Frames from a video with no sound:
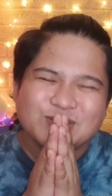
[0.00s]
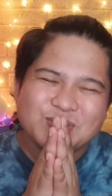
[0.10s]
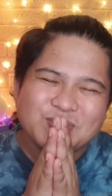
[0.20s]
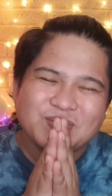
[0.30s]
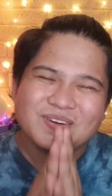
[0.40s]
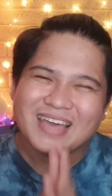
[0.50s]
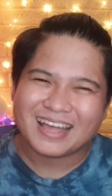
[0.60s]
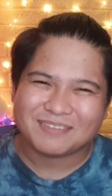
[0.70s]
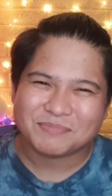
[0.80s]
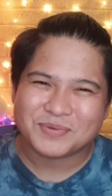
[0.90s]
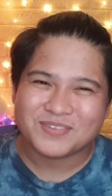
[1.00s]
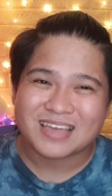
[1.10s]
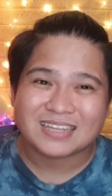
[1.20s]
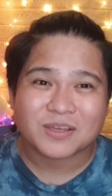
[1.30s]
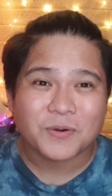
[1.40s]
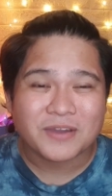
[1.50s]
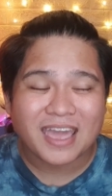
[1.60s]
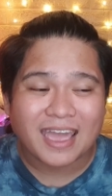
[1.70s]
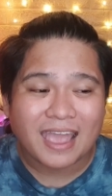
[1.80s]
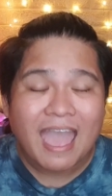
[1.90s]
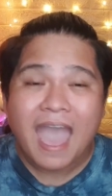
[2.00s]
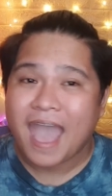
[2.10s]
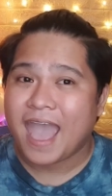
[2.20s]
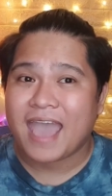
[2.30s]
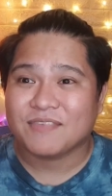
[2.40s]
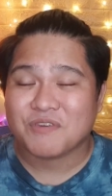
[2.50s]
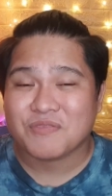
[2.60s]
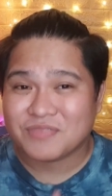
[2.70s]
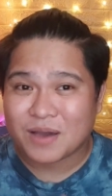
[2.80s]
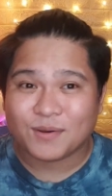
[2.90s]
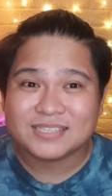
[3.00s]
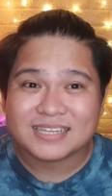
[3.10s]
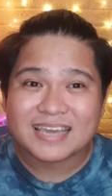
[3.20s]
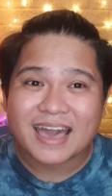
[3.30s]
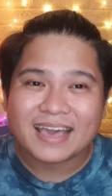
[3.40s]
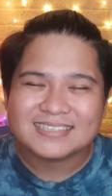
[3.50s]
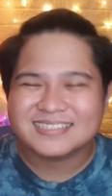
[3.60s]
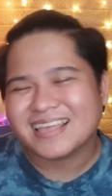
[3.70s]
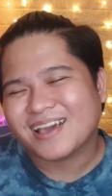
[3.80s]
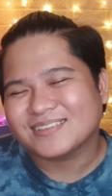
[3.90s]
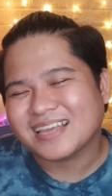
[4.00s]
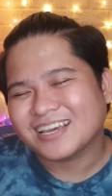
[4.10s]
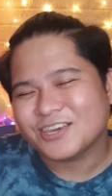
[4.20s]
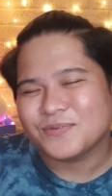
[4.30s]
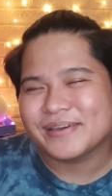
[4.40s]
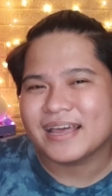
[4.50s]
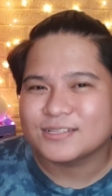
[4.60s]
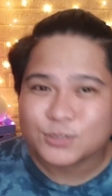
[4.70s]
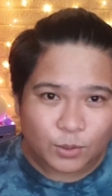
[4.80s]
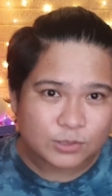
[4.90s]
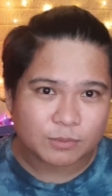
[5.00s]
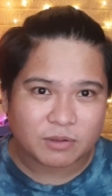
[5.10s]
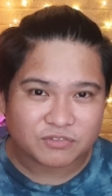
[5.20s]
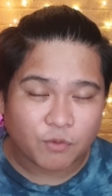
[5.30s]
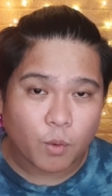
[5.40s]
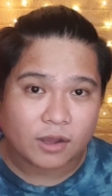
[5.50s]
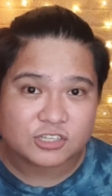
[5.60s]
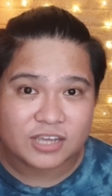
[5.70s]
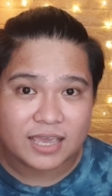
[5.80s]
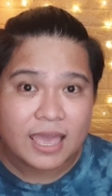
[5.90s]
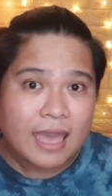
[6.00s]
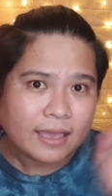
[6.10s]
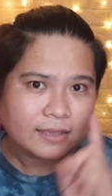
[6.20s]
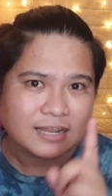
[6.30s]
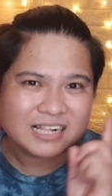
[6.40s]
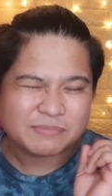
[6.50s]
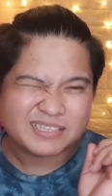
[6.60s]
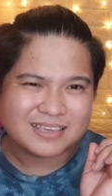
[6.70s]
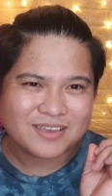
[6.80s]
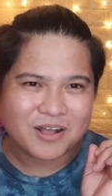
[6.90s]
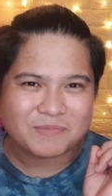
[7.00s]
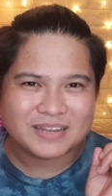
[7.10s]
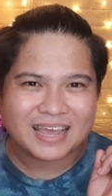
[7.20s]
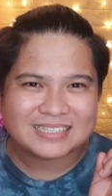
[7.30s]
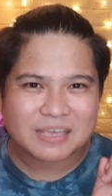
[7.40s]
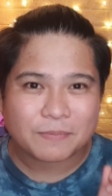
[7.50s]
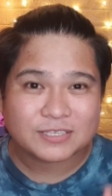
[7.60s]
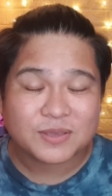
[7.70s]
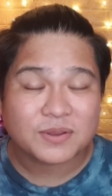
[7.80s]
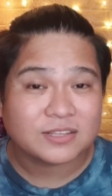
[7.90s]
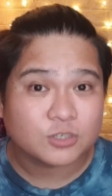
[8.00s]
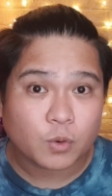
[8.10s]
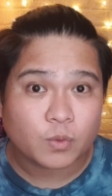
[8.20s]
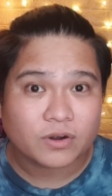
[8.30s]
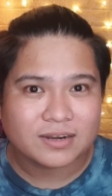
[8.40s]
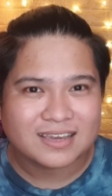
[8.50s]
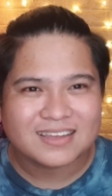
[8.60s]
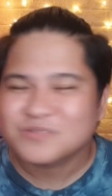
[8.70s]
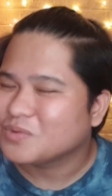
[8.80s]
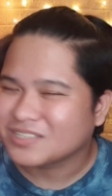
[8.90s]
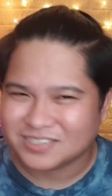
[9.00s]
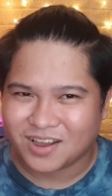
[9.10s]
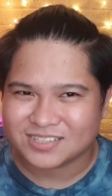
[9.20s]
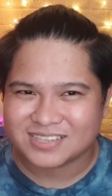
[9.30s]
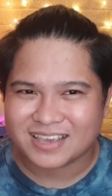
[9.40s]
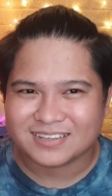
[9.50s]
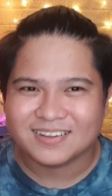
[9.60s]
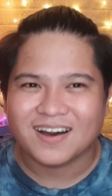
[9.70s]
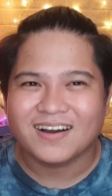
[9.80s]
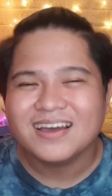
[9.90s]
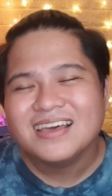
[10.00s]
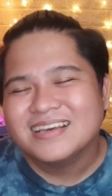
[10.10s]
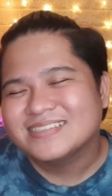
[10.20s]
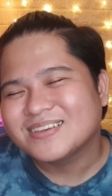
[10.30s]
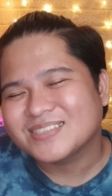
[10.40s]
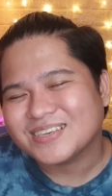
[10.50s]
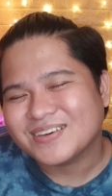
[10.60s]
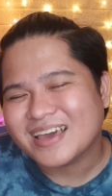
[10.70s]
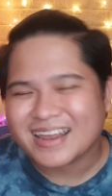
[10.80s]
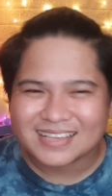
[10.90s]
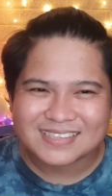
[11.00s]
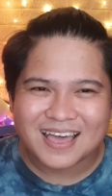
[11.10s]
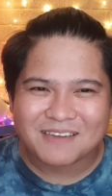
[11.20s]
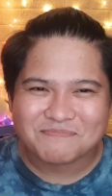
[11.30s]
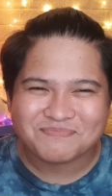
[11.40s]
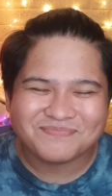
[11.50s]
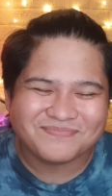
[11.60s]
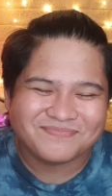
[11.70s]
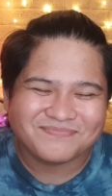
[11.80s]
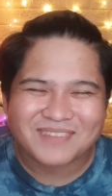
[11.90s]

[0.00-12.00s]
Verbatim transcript: do help me with that, okay? And that was it, guys. Thank you, thank you again so, so much for watching. And I'll be seeing you on my next episode. And don't worry, it will not take long. So see you again next time.